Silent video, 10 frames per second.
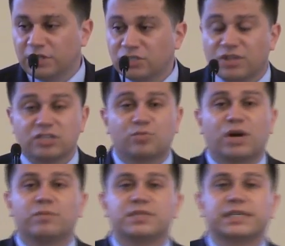So these are
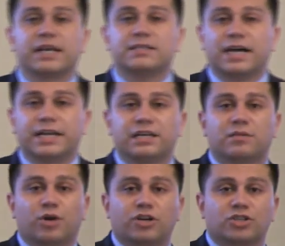problems like anxiety and
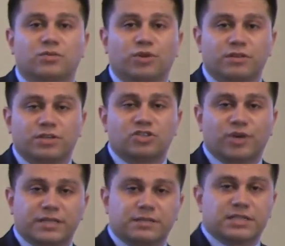depression where the
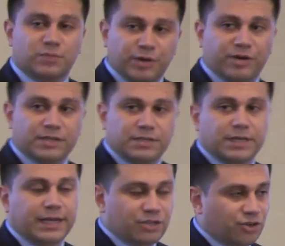distress is experienced
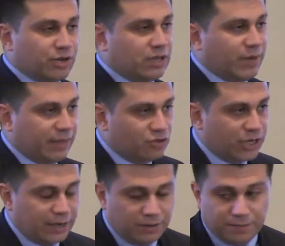internally by the
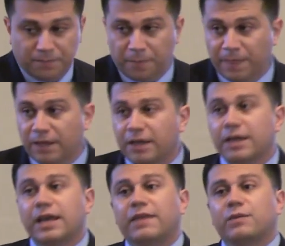child.
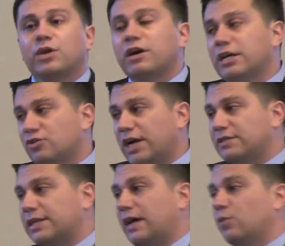And then we
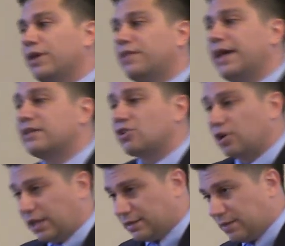contrast that with
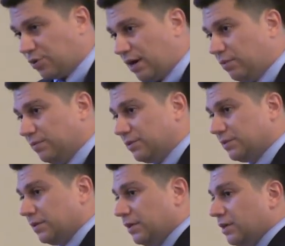externalizing
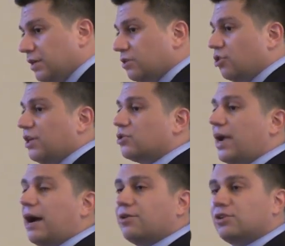problems. So these
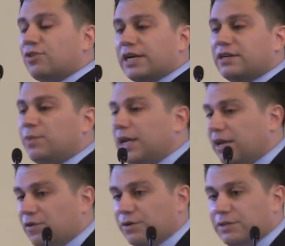are outer directed
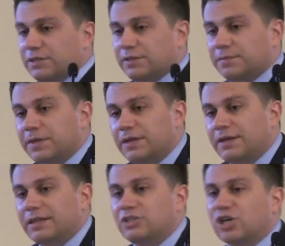behaviors,
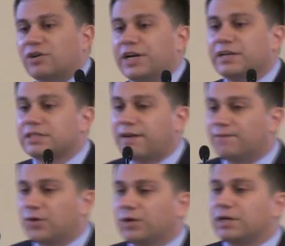they generate
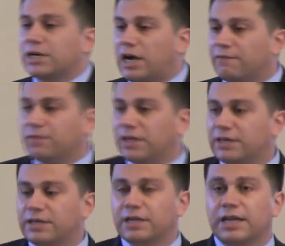discomfort and
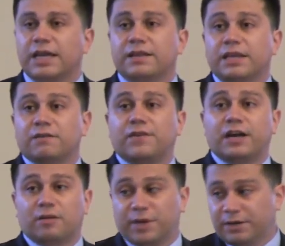conflict in the
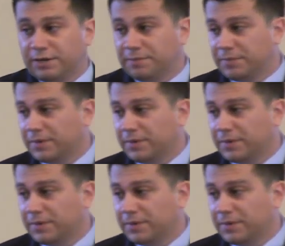environment.